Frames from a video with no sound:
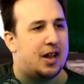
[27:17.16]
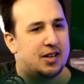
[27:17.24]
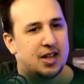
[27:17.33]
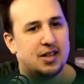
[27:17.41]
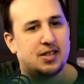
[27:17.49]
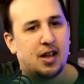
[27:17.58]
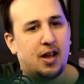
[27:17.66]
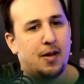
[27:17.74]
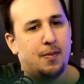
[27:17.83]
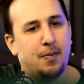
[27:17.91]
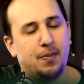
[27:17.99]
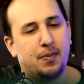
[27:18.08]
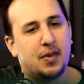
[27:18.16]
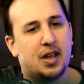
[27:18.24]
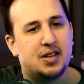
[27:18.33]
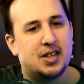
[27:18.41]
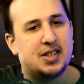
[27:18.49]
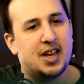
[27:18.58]
Does um,
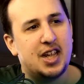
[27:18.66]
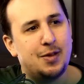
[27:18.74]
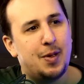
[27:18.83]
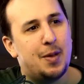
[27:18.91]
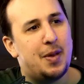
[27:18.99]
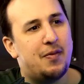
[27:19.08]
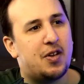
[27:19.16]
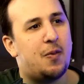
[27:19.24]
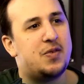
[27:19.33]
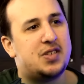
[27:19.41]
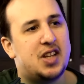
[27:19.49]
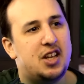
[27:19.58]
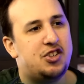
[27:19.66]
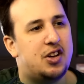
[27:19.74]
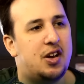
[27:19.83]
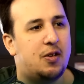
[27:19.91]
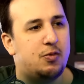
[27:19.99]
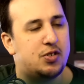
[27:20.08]
does there need to be a bit of a
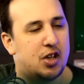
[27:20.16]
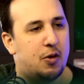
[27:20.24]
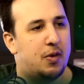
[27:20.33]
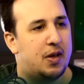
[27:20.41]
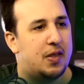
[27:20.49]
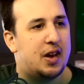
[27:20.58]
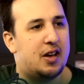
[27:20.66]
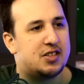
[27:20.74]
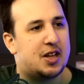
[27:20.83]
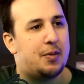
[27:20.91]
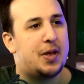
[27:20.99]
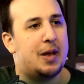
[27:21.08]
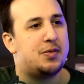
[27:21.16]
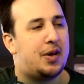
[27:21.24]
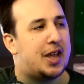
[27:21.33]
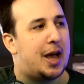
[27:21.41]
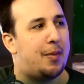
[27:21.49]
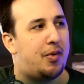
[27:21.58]
conversation also in the last couple of games
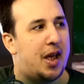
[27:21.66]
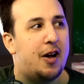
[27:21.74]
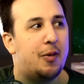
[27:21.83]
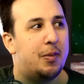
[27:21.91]
about Gabriel?